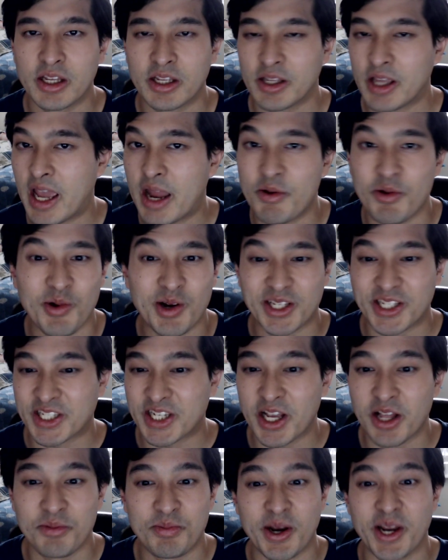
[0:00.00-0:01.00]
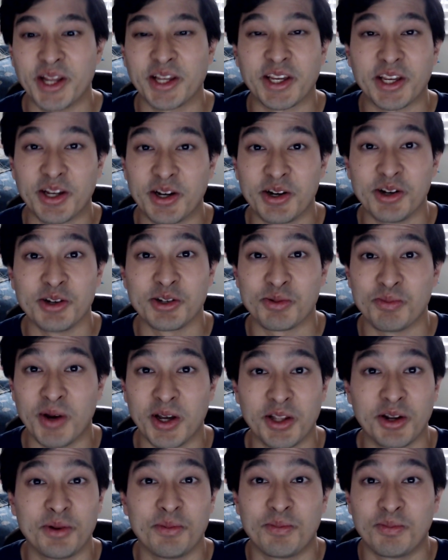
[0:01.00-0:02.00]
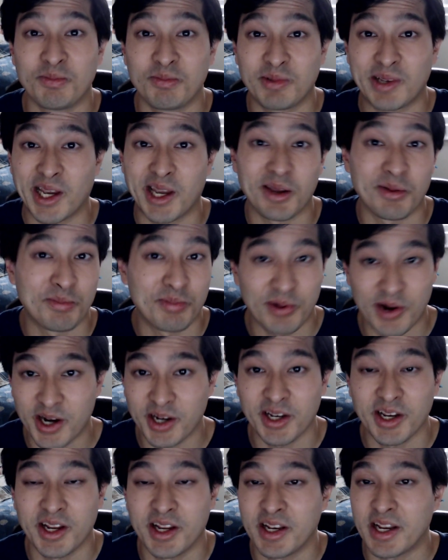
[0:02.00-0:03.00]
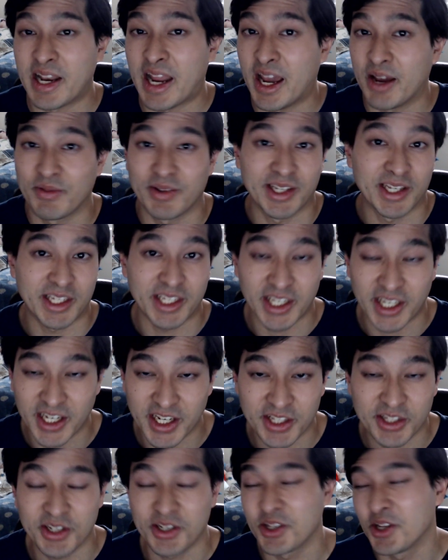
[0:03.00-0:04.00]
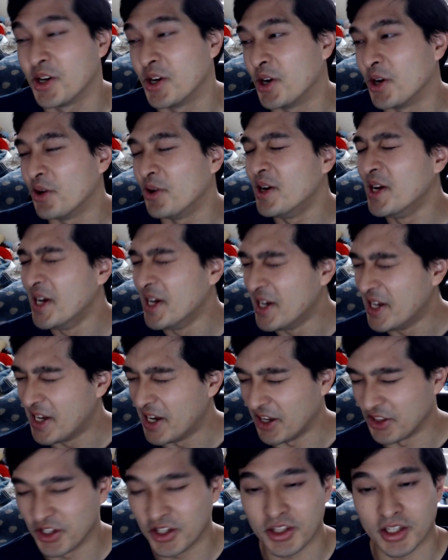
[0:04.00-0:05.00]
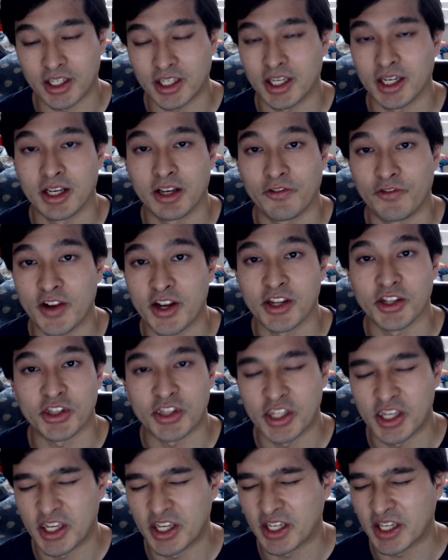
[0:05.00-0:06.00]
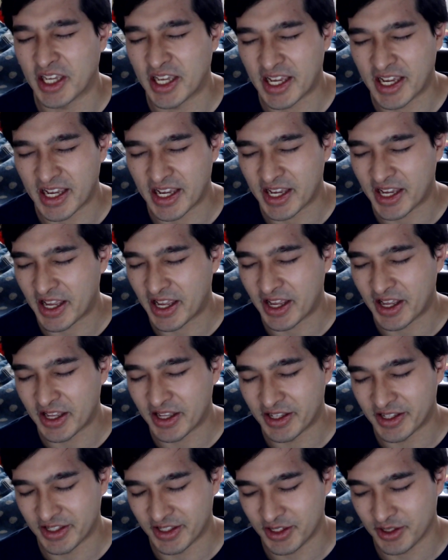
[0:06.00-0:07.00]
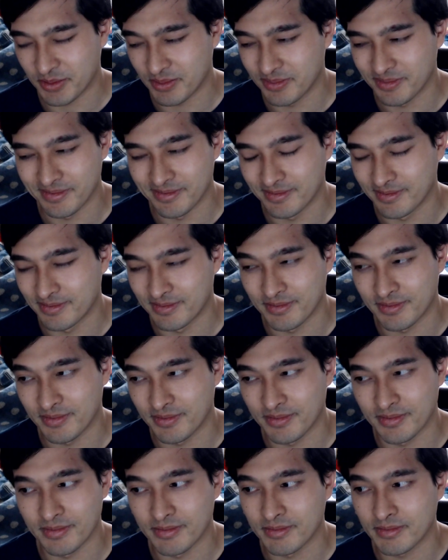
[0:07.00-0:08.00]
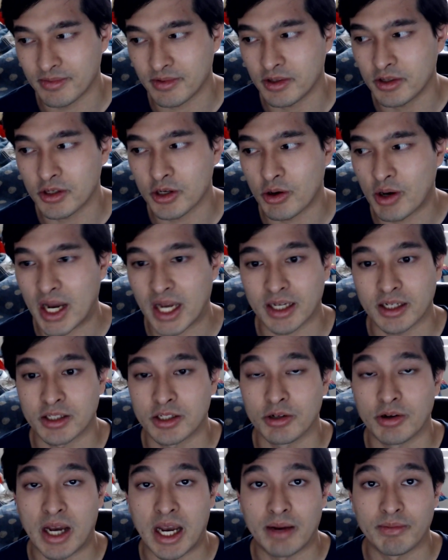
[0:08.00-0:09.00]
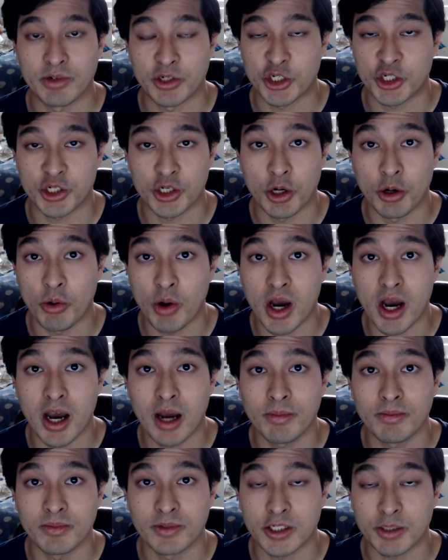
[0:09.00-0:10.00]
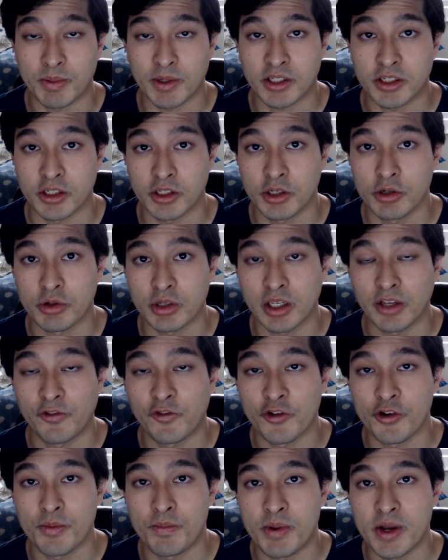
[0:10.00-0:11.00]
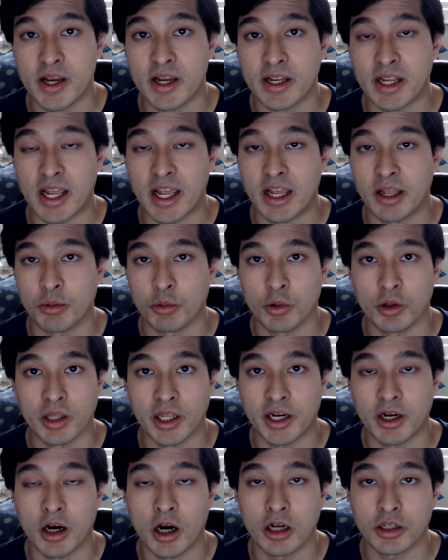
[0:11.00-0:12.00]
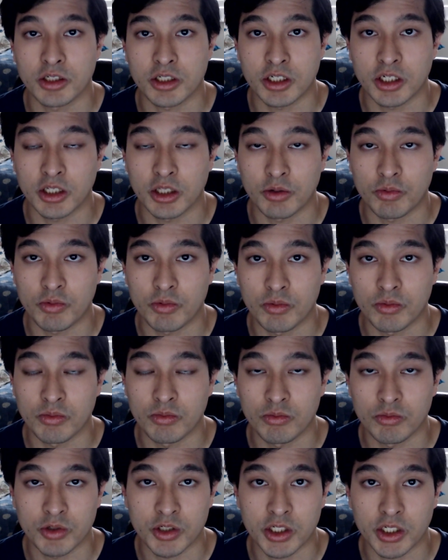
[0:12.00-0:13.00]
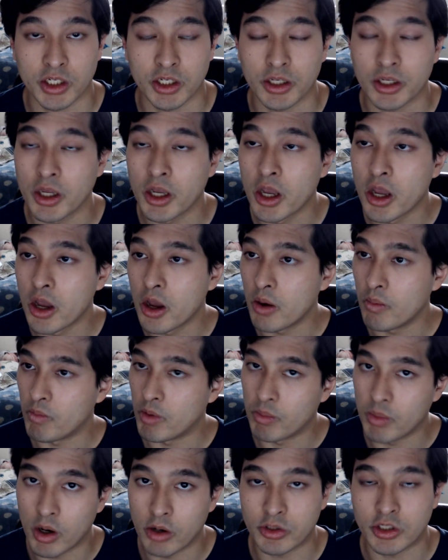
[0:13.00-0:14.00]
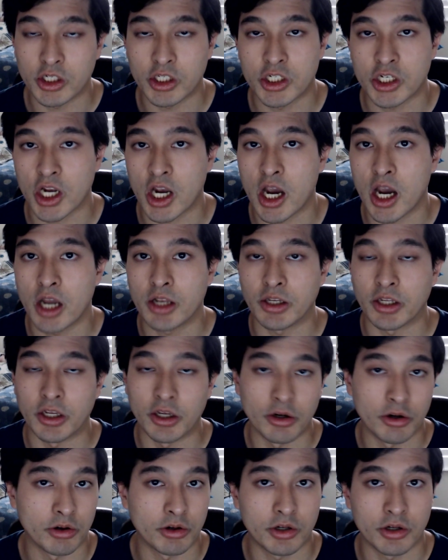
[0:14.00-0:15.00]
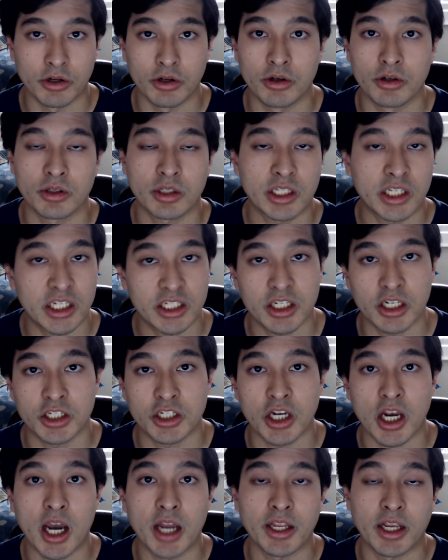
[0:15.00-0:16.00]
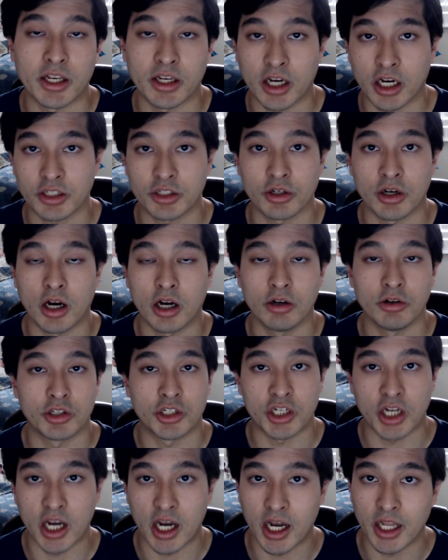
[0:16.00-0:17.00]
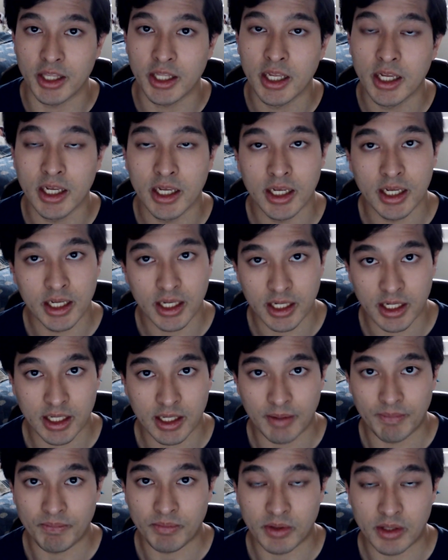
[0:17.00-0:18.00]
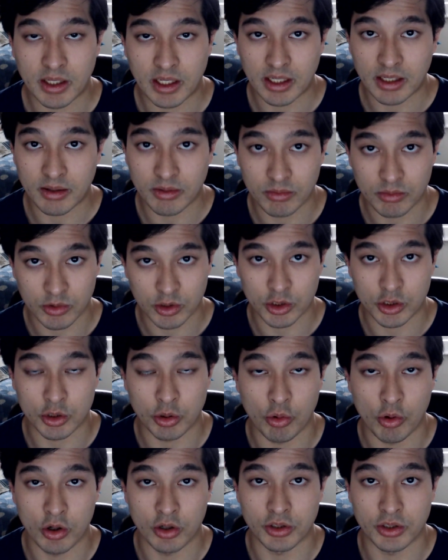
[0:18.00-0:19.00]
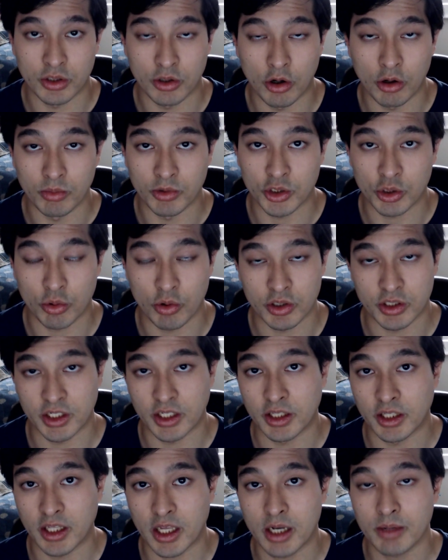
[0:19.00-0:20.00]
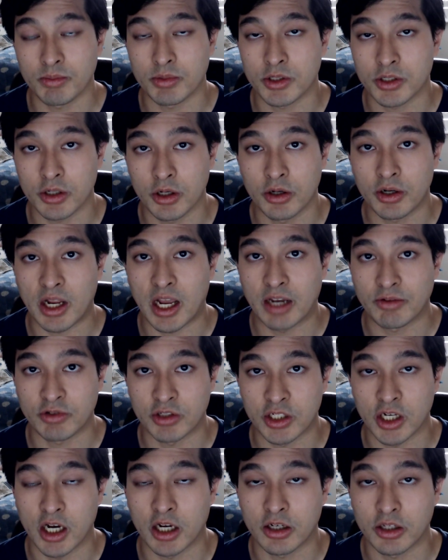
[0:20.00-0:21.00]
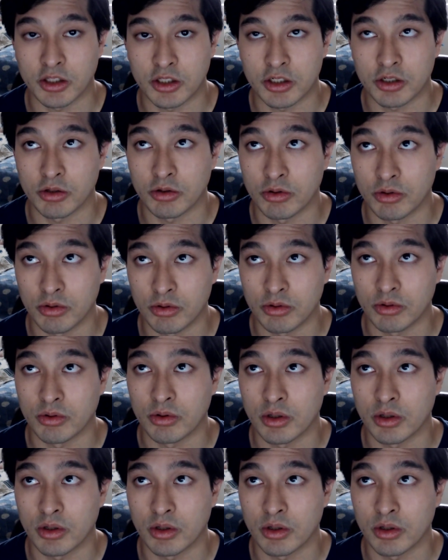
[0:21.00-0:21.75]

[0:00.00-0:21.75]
everyone celebrating Hiro's mother getting pregnant and having a kid, you know. Another kid, if anything, and, you know, Akito having to show up, speak to Yuki for a bit, and we'll later on see the see Momoji-chan, Hiro-kun, Kisa-chan, and Hatsuharu-chan toward, almost towards the end of the episode, after talking to